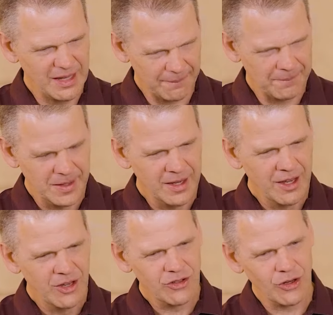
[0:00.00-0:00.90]
Yep.
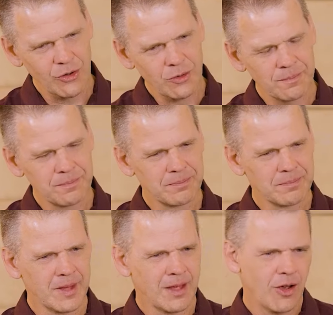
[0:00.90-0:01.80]
So
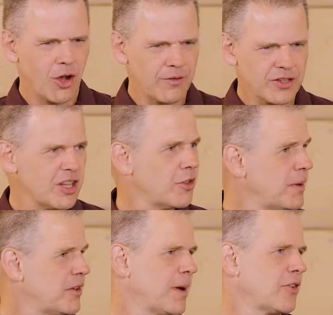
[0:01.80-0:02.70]
obviously the
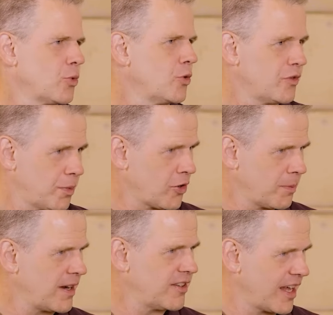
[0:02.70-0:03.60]
big buzzword we spoke
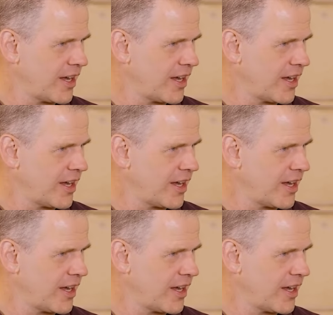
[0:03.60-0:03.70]
about is